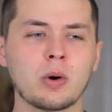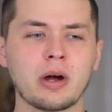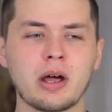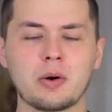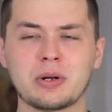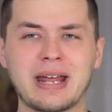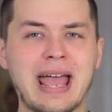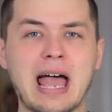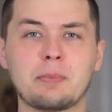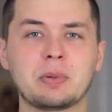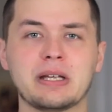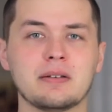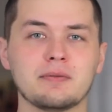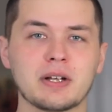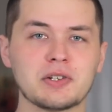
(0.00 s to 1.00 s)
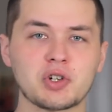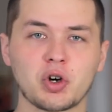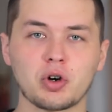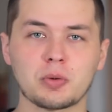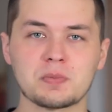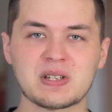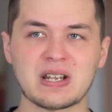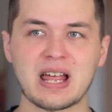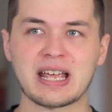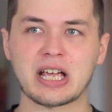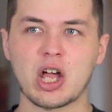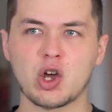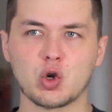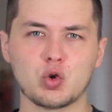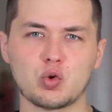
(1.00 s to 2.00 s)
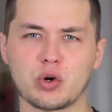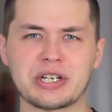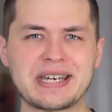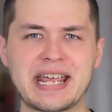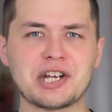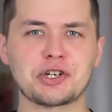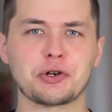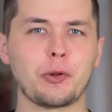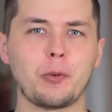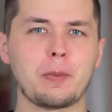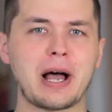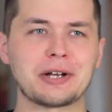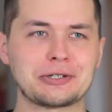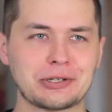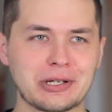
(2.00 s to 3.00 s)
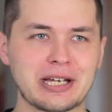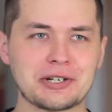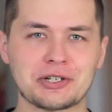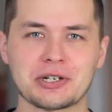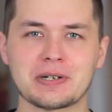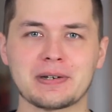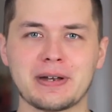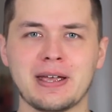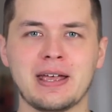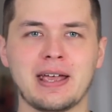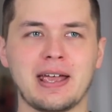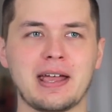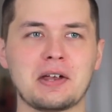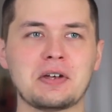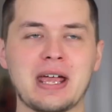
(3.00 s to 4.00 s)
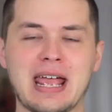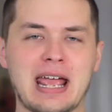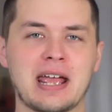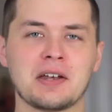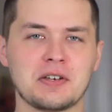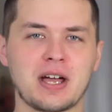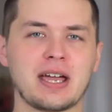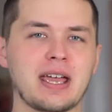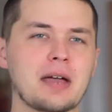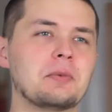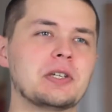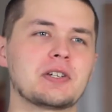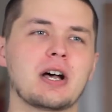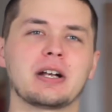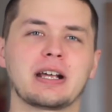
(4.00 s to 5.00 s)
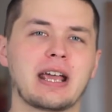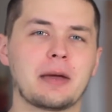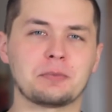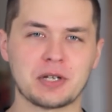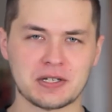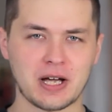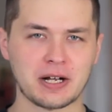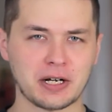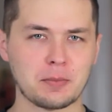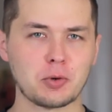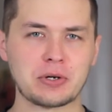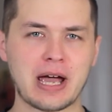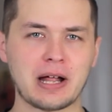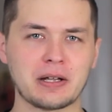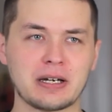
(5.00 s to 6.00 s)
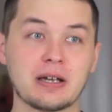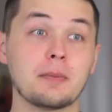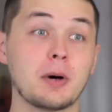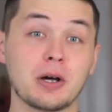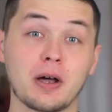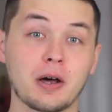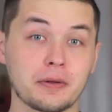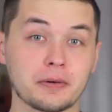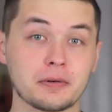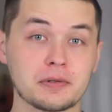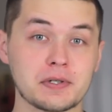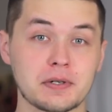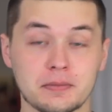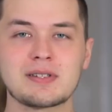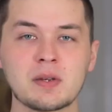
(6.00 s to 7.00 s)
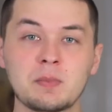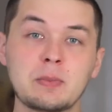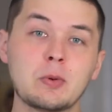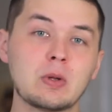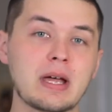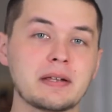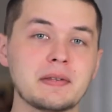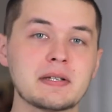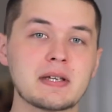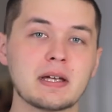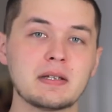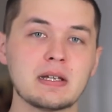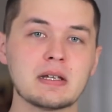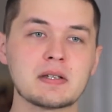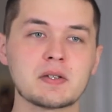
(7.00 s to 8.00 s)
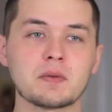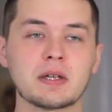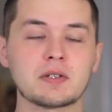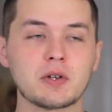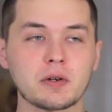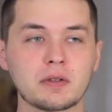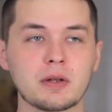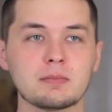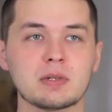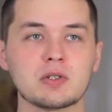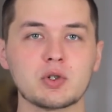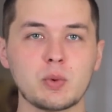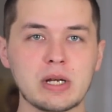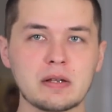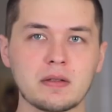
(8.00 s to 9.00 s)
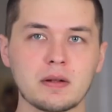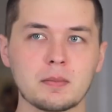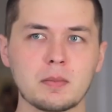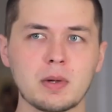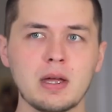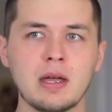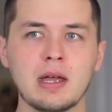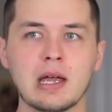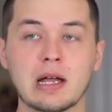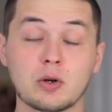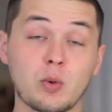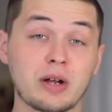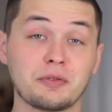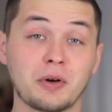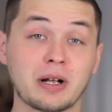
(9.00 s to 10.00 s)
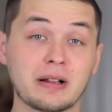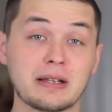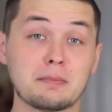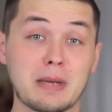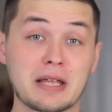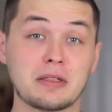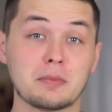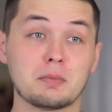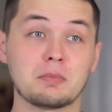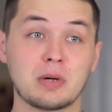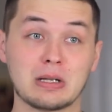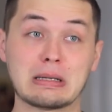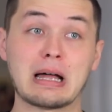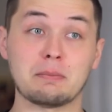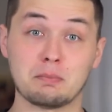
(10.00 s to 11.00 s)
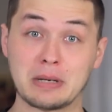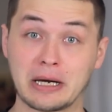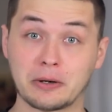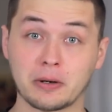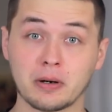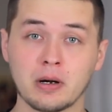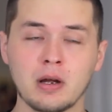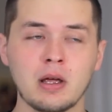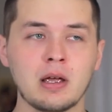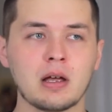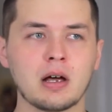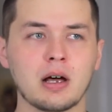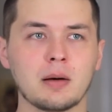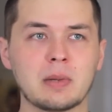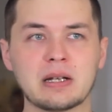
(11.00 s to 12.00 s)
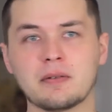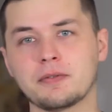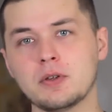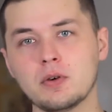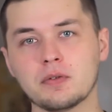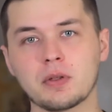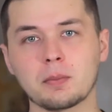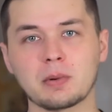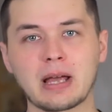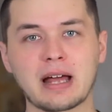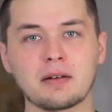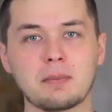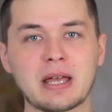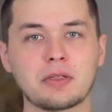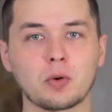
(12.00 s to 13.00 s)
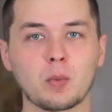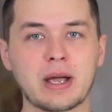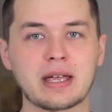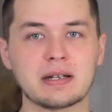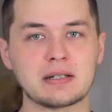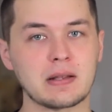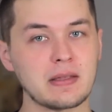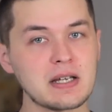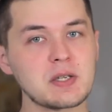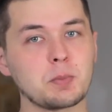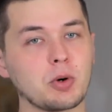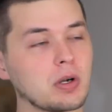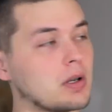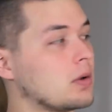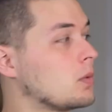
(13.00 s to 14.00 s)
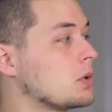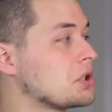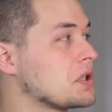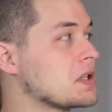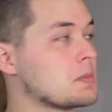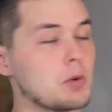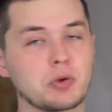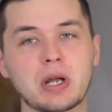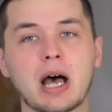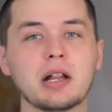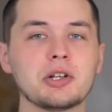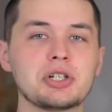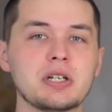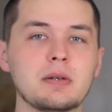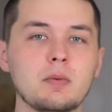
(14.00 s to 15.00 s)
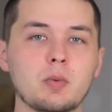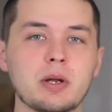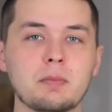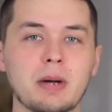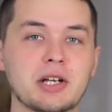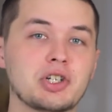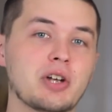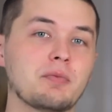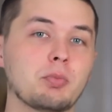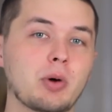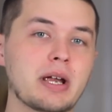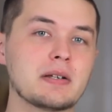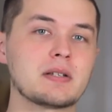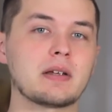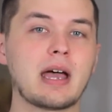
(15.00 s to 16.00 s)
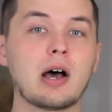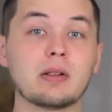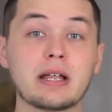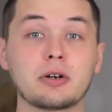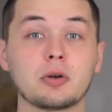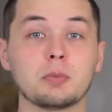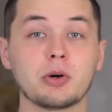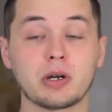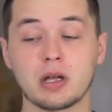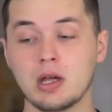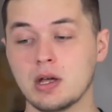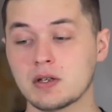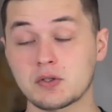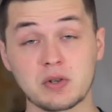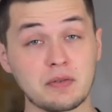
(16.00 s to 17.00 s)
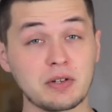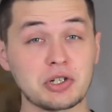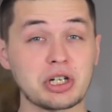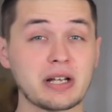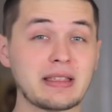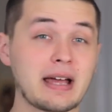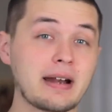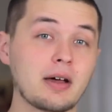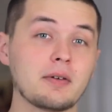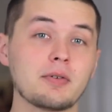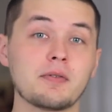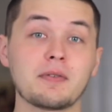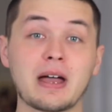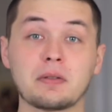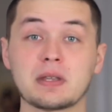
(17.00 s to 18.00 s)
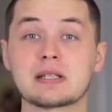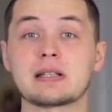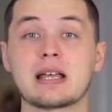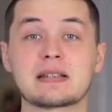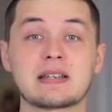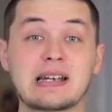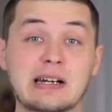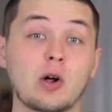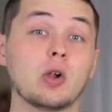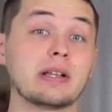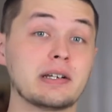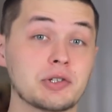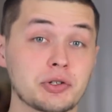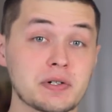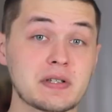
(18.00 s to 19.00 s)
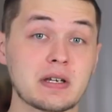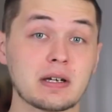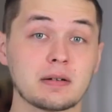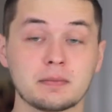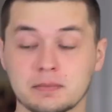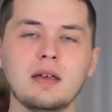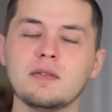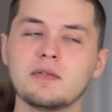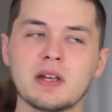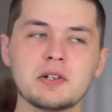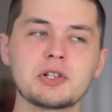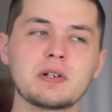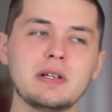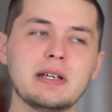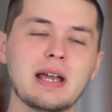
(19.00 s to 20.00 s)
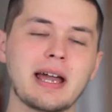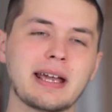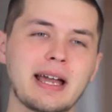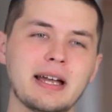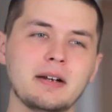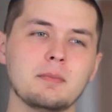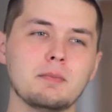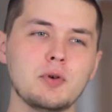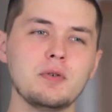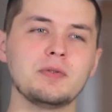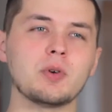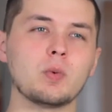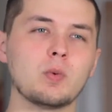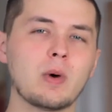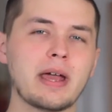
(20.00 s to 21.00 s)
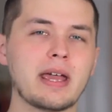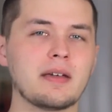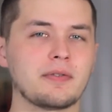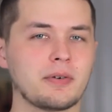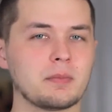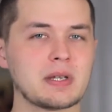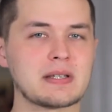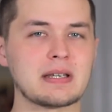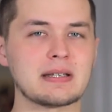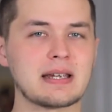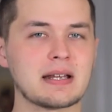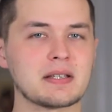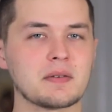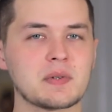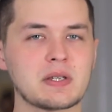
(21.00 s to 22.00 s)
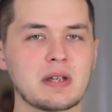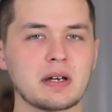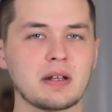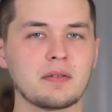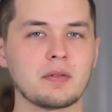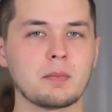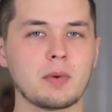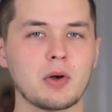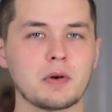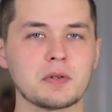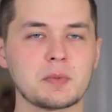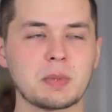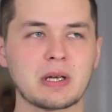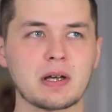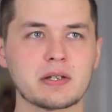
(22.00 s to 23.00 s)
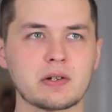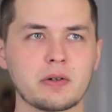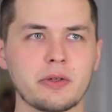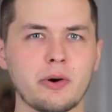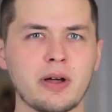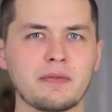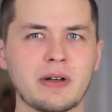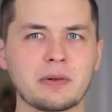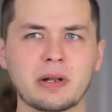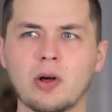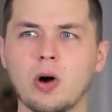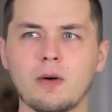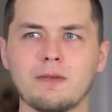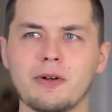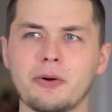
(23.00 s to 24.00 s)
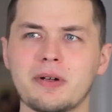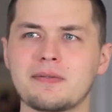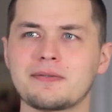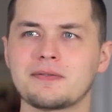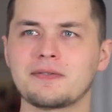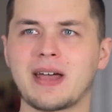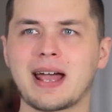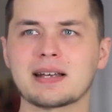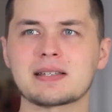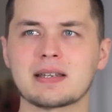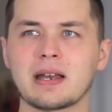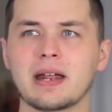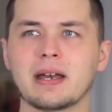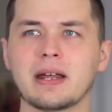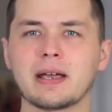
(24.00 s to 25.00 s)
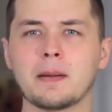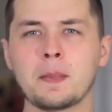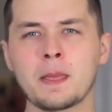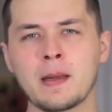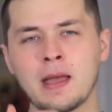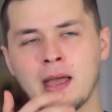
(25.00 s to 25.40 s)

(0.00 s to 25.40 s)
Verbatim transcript: where I would happily invent terms like gradational modulation and anti-hemitonic heptatonic modality, among others. Some people like these ideas, so they took them and tweaked tweaked them, and quite frankly, made them a lot better. Um, and a few of them kind of made their way into this book, which is Modalogy, written by Jeff Brent, Hal Leonard book. So definitely check that out if you found this lesson at all interesting. Eventually, I kind of moved away from this intensive study of the modes because although I found it all very fascinating,